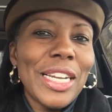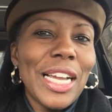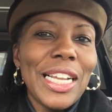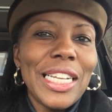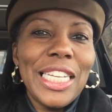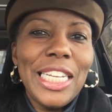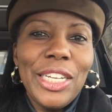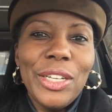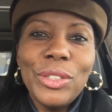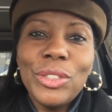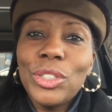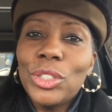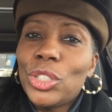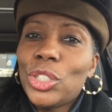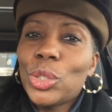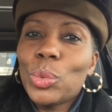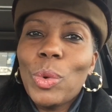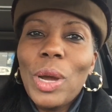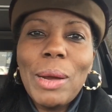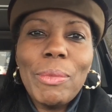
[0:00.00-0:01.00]
not here to
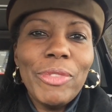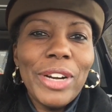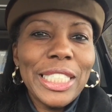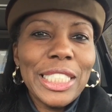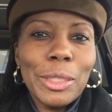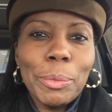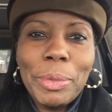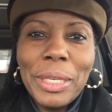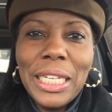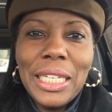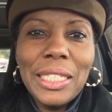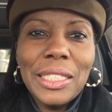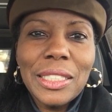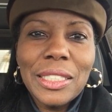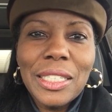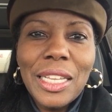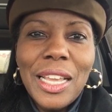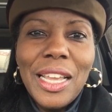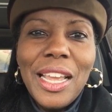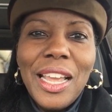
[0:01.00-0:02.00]
swap
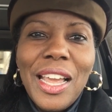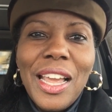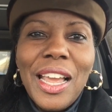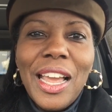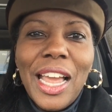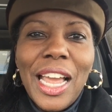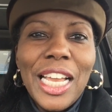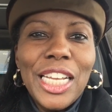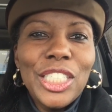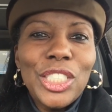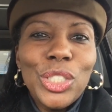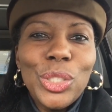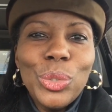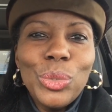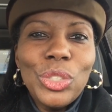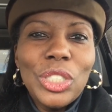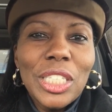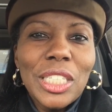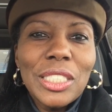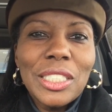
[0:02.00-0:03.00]
recipes and
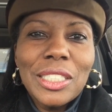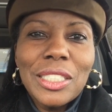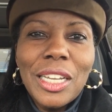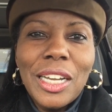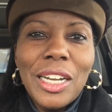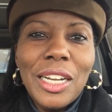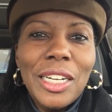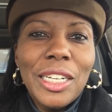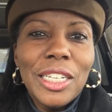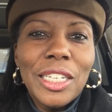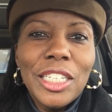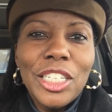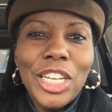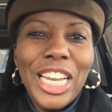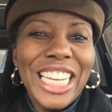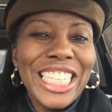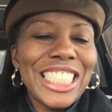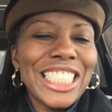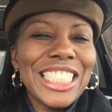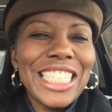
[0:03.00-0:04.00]
to just
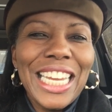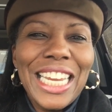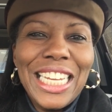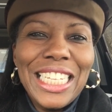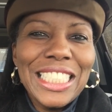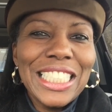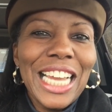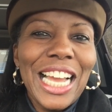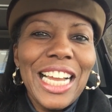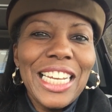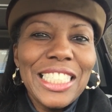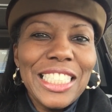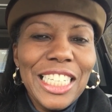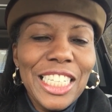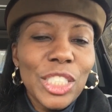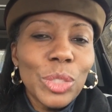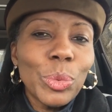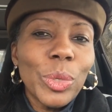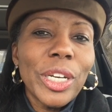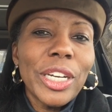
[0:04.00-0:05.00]
exchange
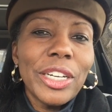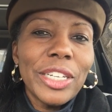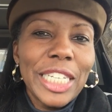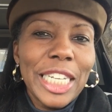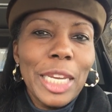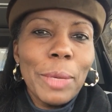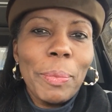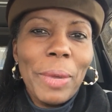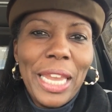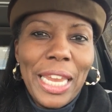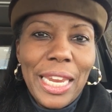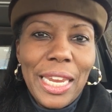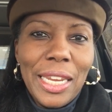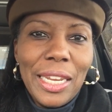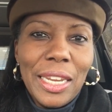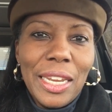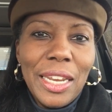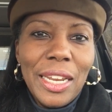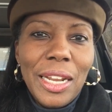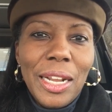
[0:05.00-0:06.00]
ideas. We're here to get
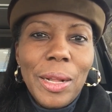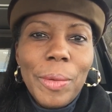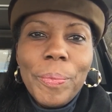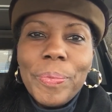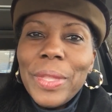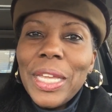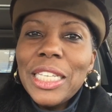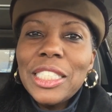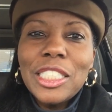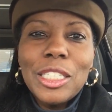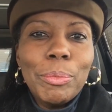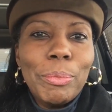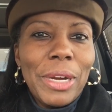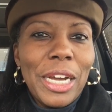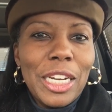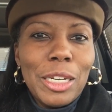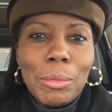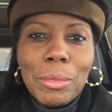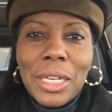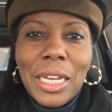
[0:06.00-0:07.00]
paid. That's the
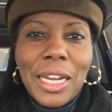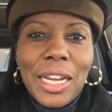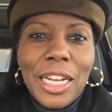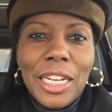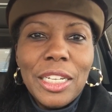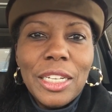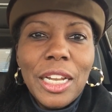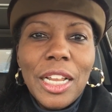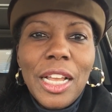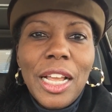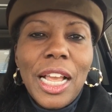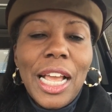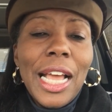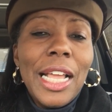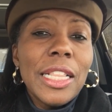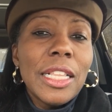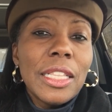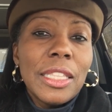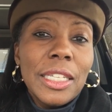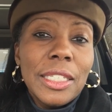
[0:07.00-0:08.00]
bottom line.
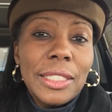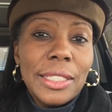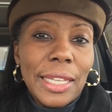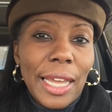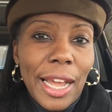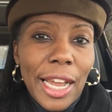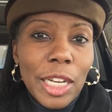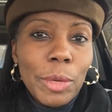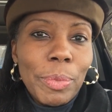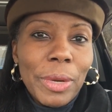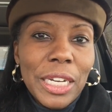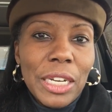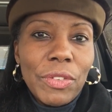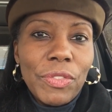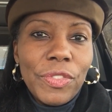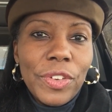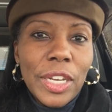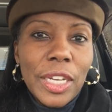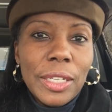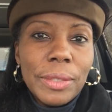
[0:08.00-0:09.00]
And the side
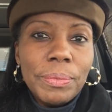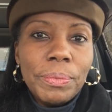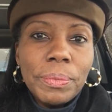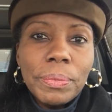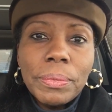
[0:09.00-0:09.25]
benefit